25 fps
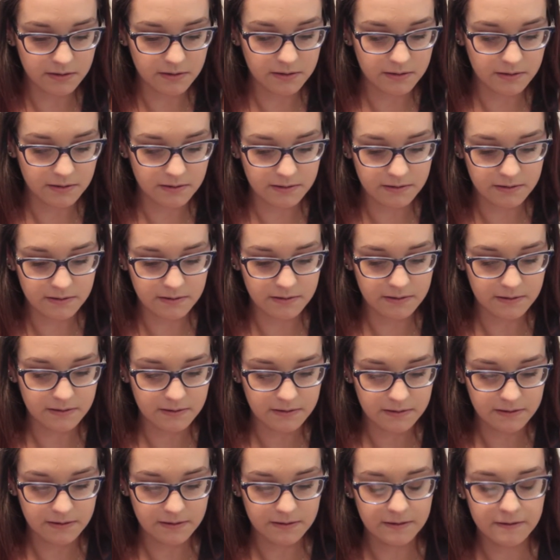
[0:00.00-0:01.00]

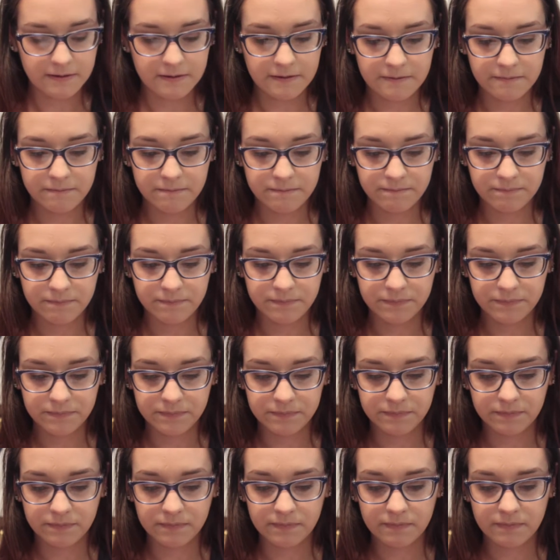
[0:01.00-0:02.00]

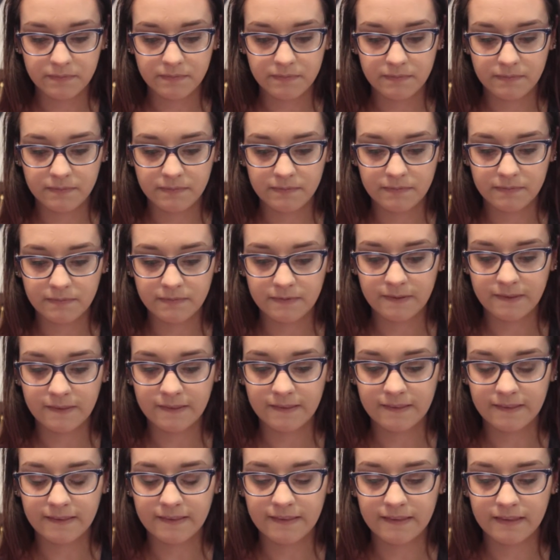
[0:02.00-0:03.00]

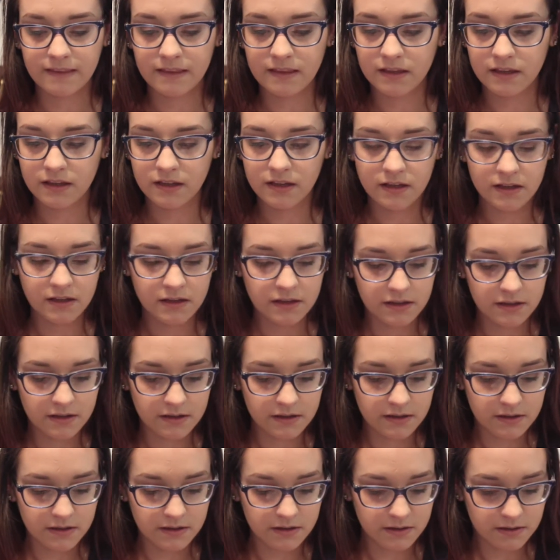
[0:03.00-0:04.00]

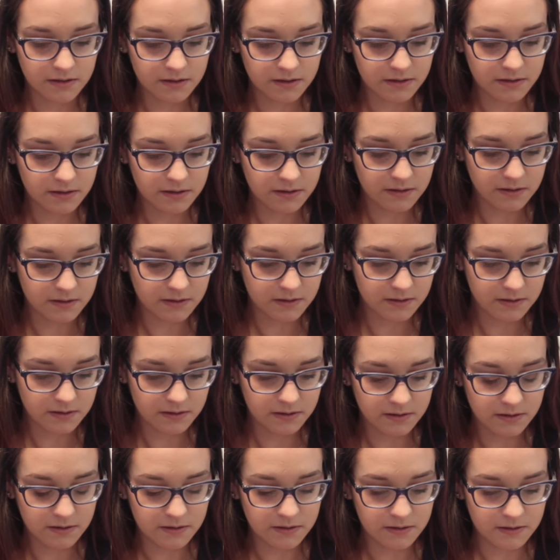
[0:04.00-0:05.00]

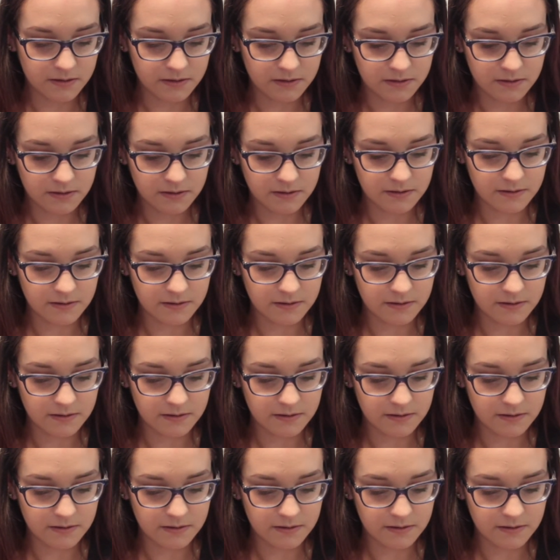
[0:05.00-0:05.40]
(silence)